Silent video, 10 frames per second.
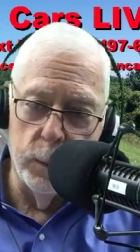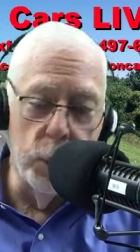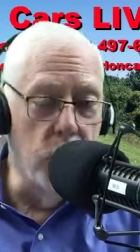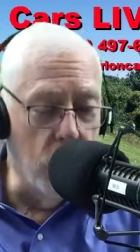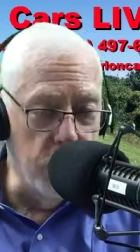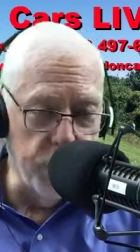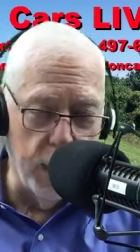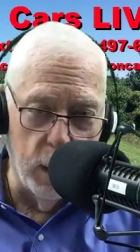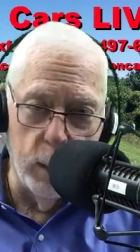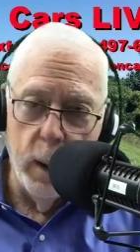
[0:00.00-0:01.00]
a new car
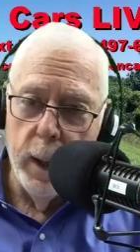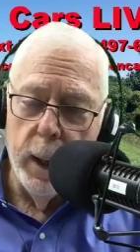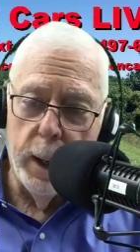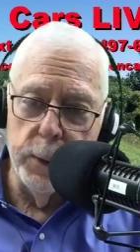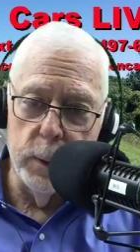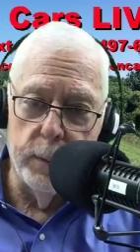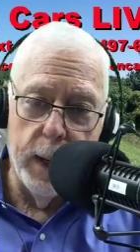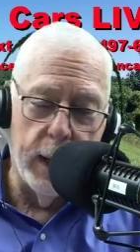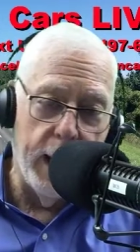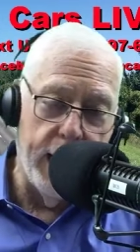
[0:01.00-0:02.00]
sale is
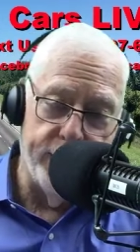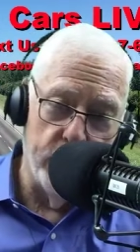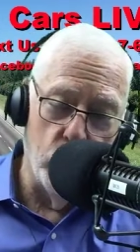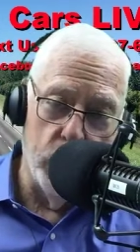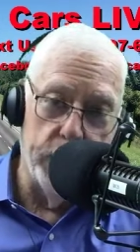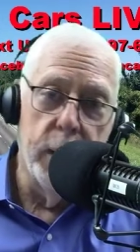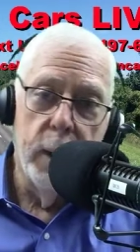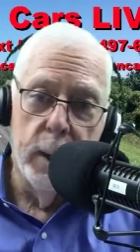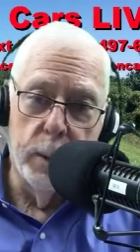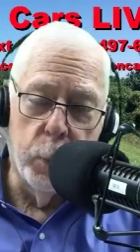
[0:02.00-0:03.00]
about half of what
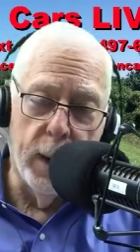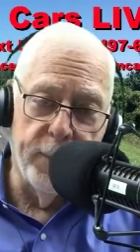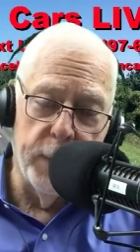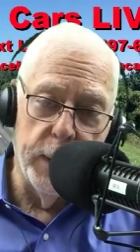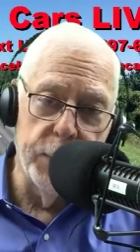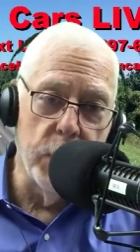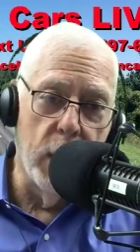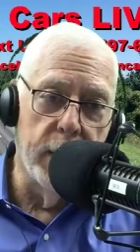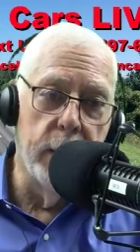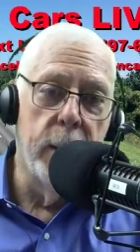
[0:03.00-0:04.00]
the profit is
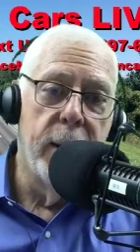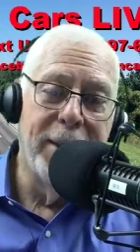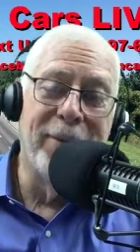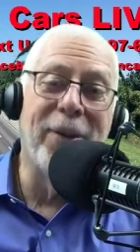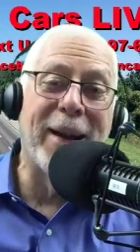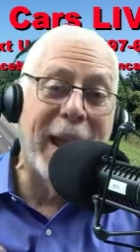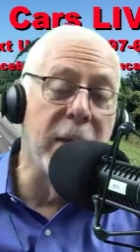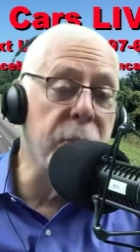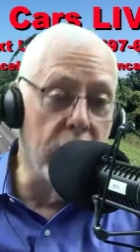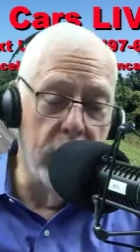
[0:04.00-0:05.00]
on the
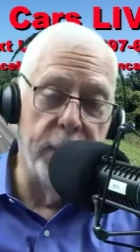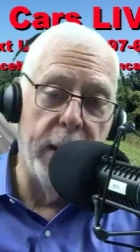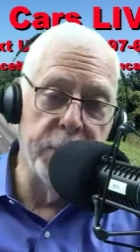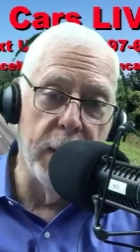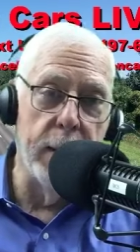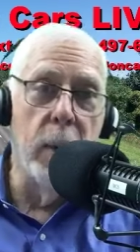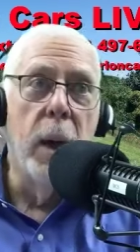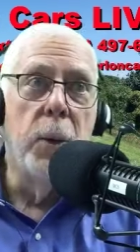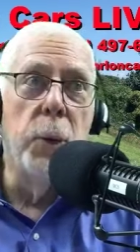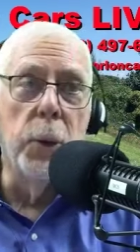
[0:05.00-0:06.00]
financing of that same
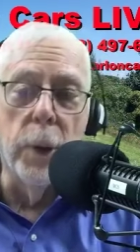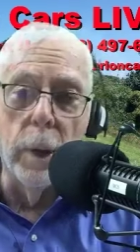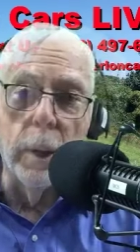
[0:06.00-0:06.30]
new